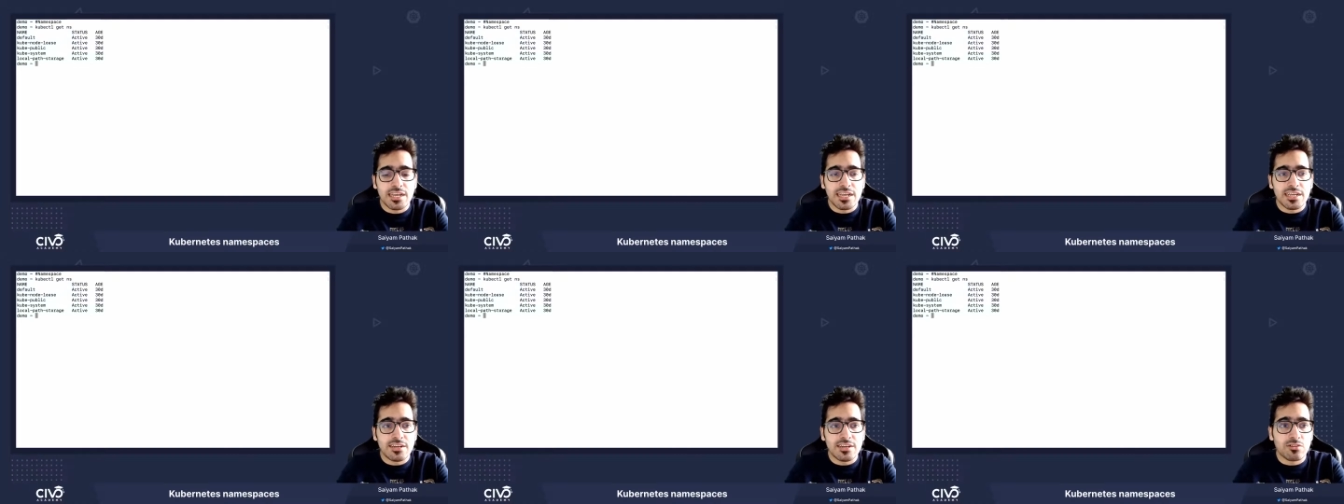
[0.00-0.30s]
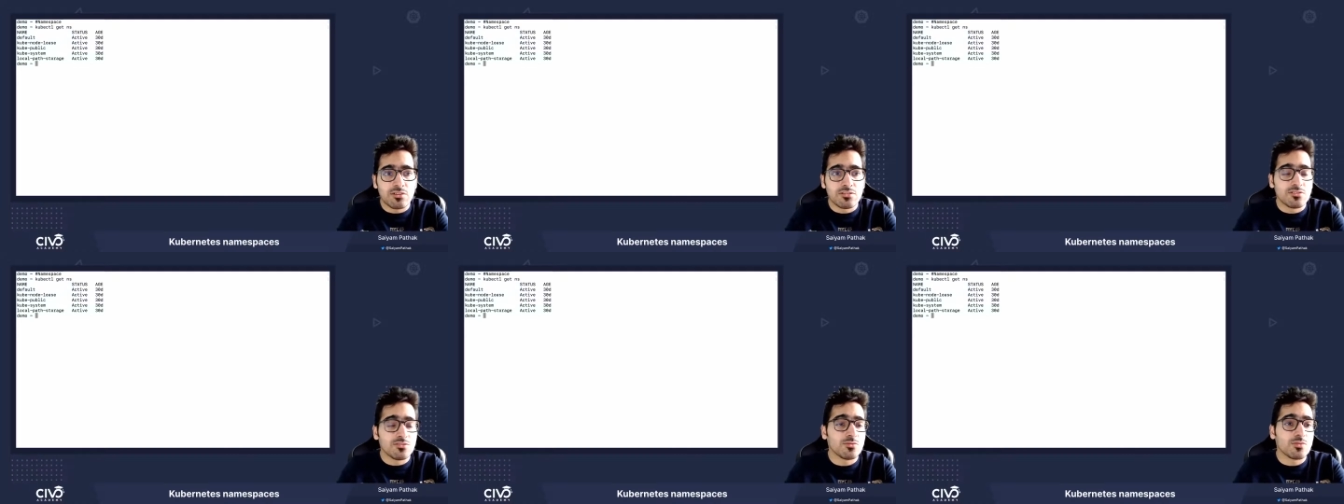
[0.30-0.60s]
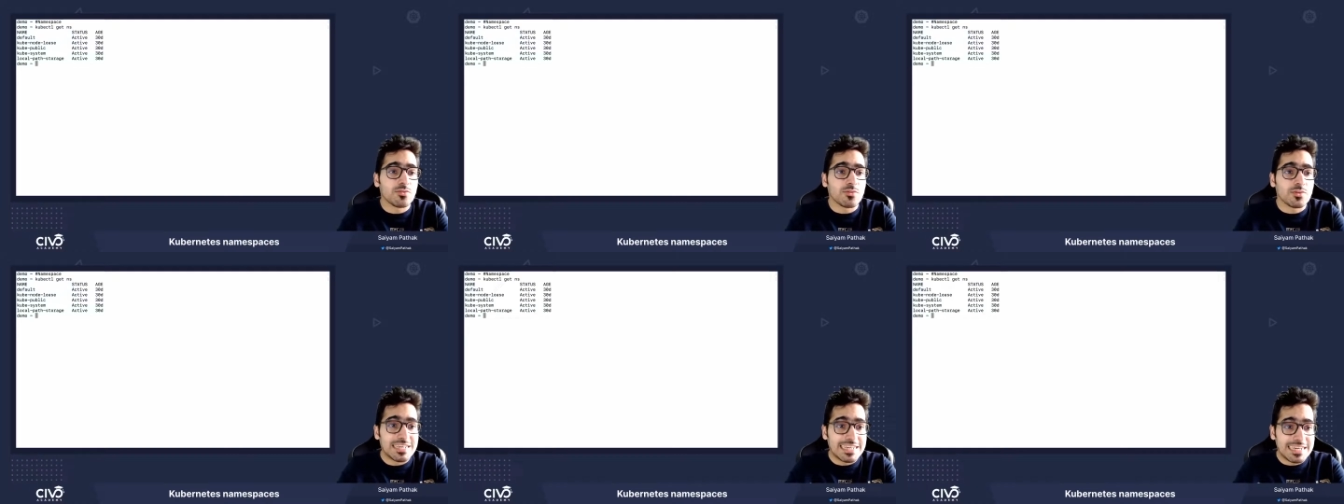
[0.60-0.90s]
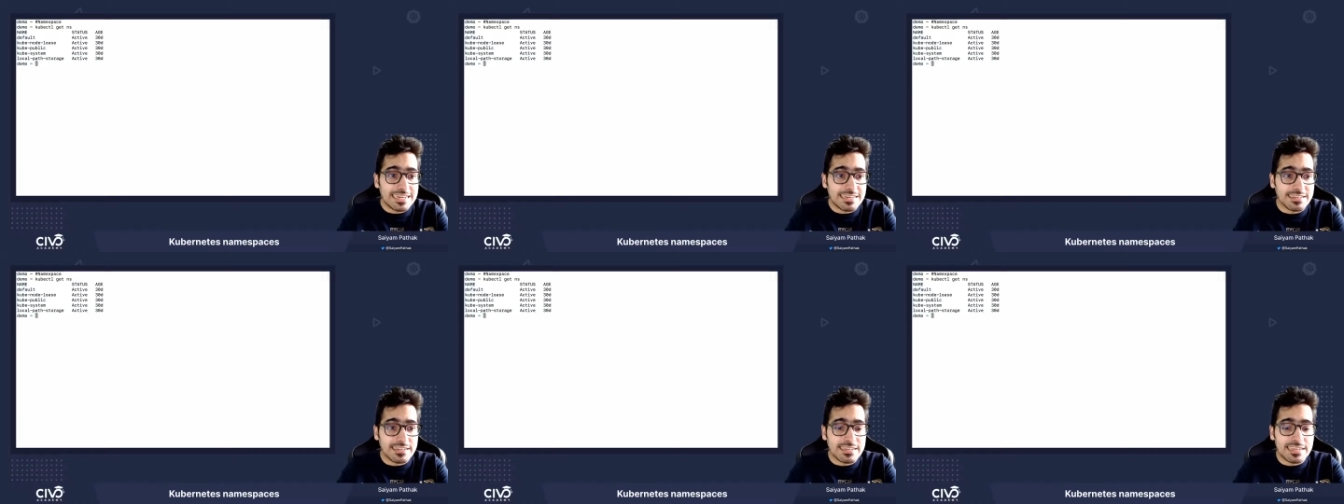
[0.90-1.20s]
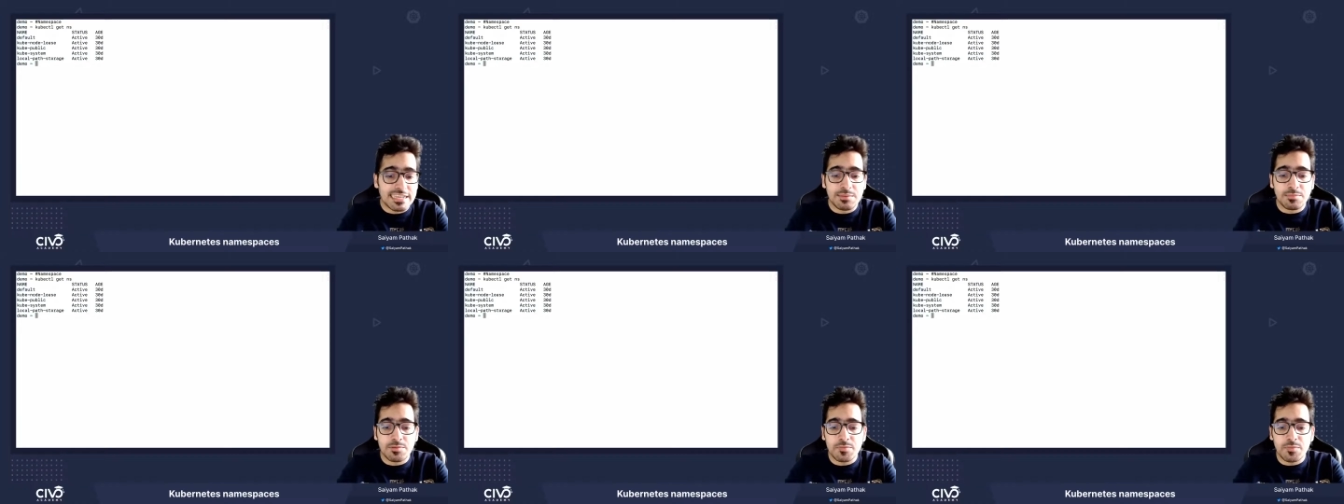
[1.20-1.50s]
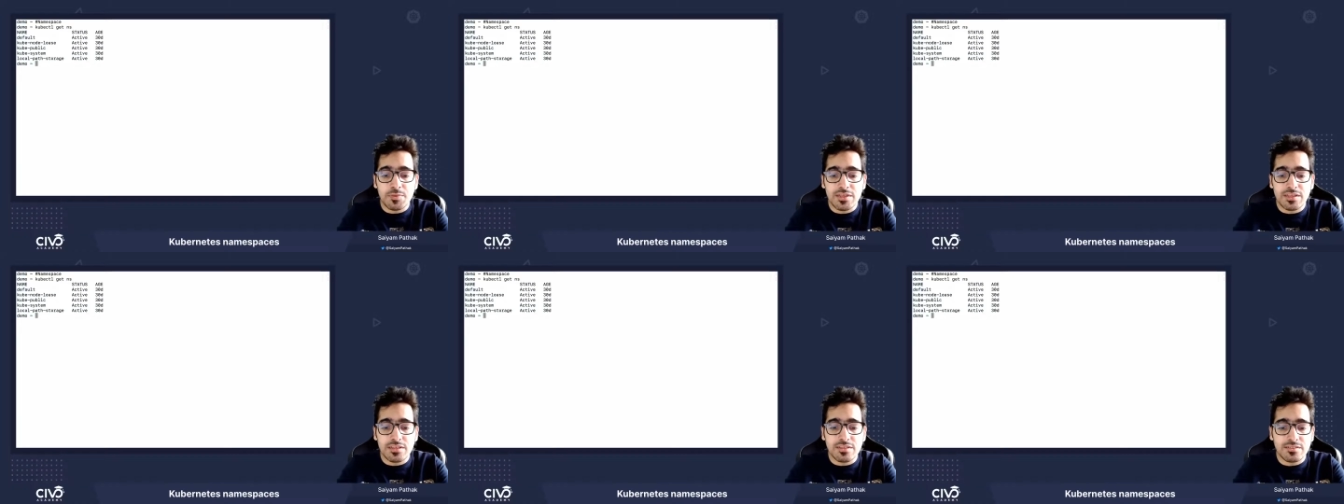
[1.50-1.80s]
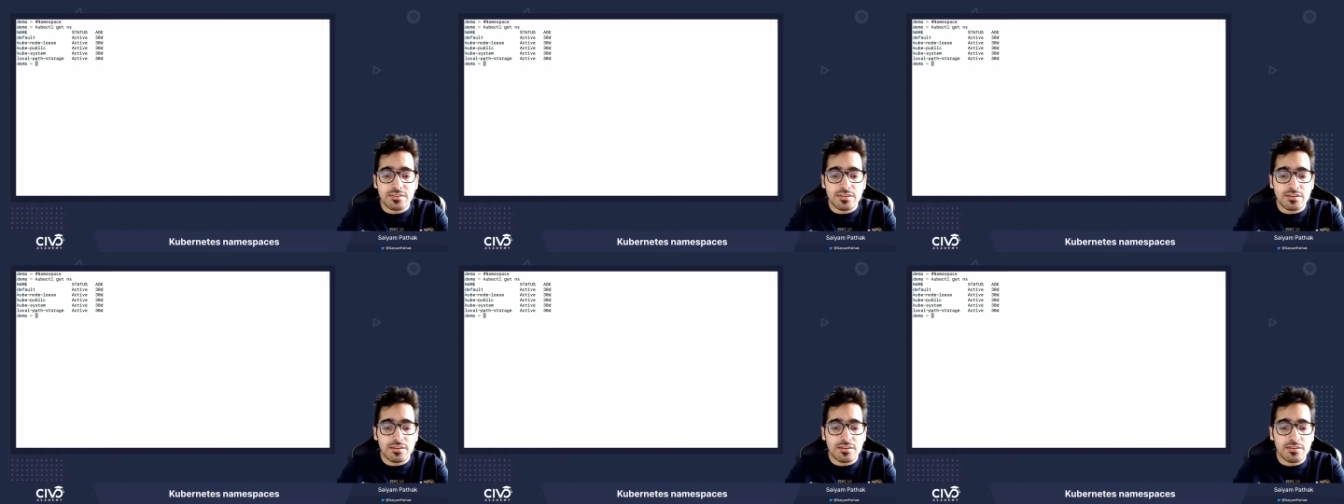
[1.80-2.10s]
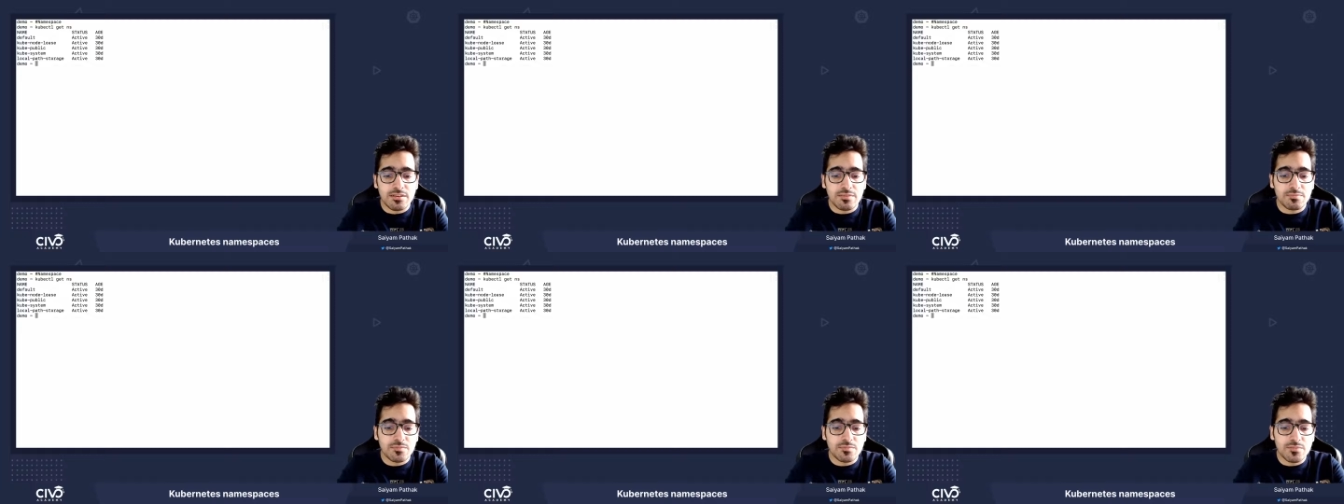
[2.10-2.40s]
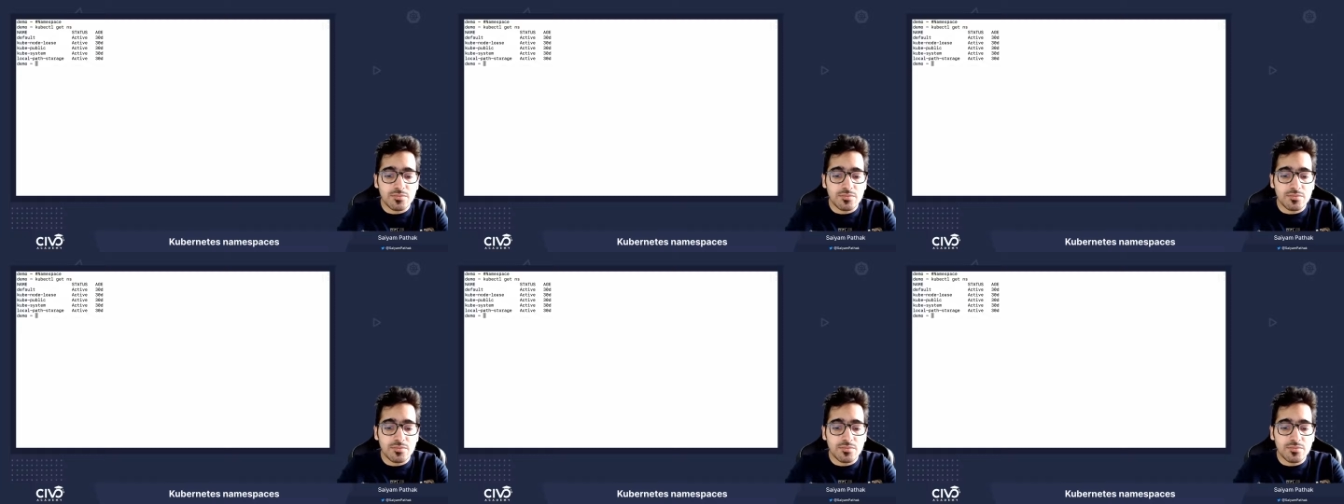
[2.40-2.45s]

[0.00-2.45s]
In order to create the namespace, uh,